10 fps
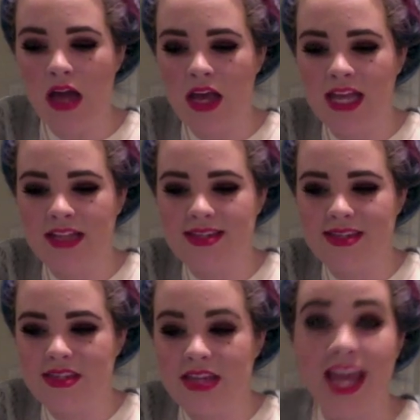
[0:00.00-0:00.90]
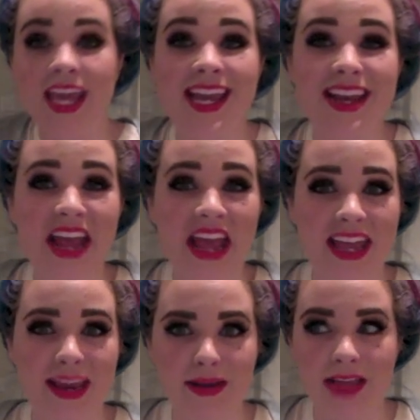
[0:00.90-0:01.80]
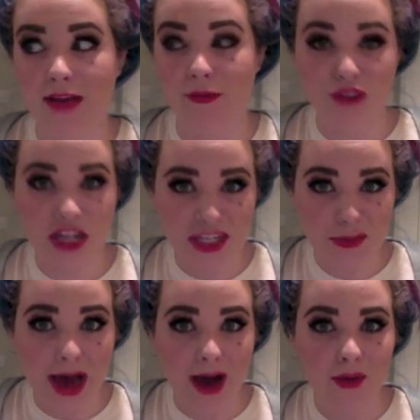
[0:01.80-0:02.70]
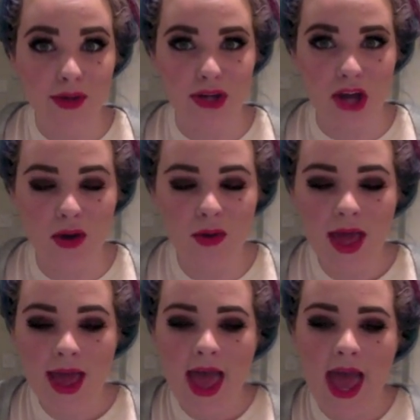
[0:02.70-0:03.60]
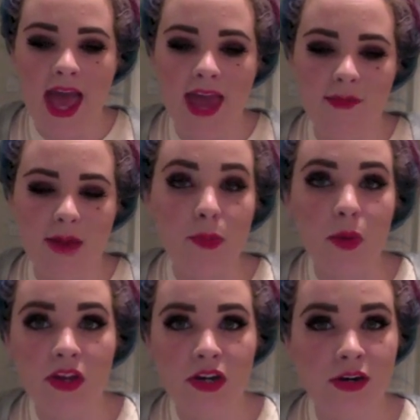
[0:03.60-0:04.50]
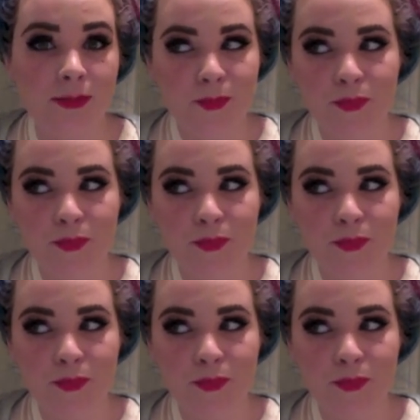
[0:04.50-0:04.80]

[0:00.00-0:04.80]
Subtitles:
It can like freak you out, you know? And my brother